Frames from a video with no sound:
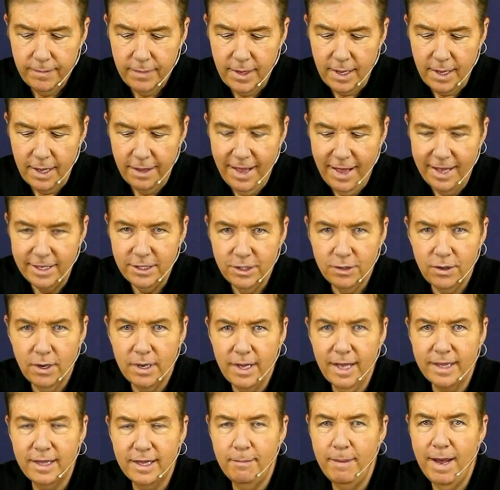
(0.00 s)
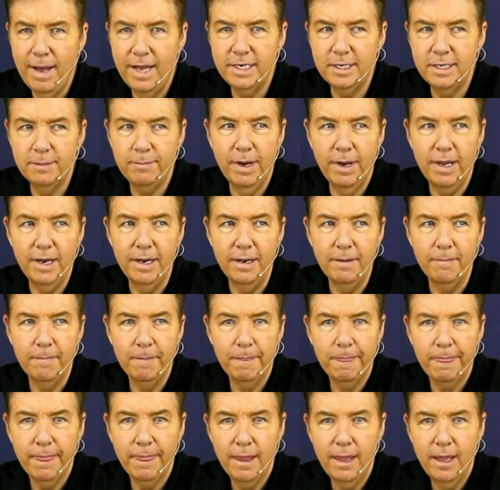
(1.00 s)
That's sort of like the magic button.
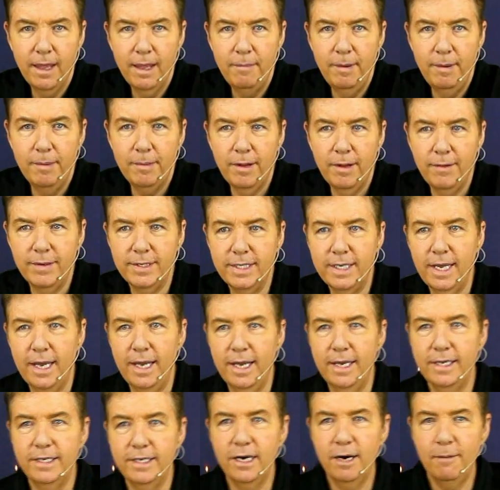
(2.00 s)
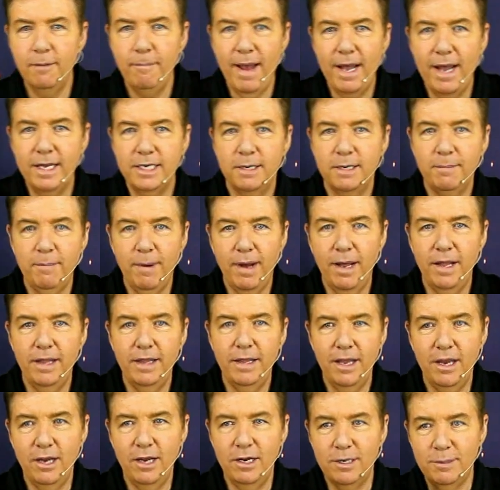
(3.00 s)
People always say, is there a magic button that
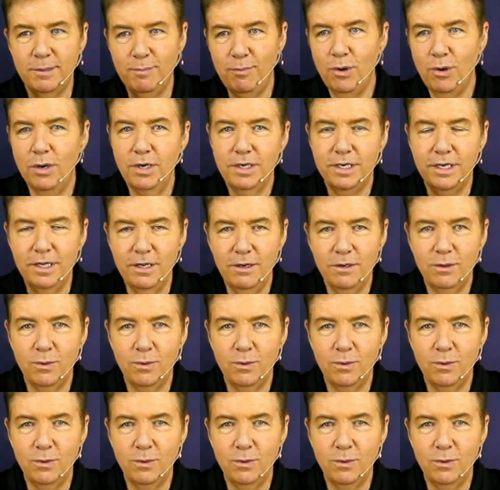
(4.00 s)
you can just push and lose